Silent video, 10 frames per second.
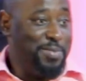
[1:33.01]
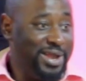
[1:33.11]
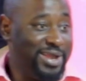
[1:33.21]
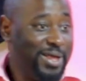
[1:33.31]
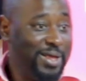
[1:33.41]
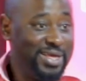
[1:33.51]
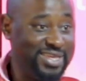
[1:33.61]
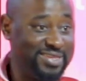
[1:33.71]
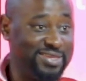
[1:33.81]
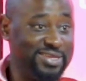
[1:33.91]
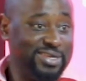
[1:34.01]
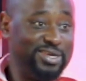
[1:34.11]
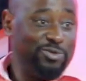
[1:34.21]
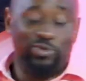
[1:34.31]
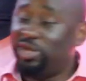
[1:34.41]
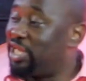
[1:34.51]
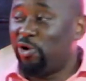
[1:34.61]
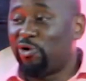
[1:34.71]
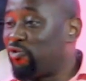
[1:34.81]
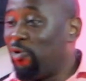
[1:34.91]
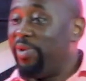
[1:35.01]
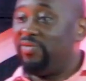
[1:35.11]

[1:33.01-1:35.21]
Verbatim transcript: amen yes we cannot storm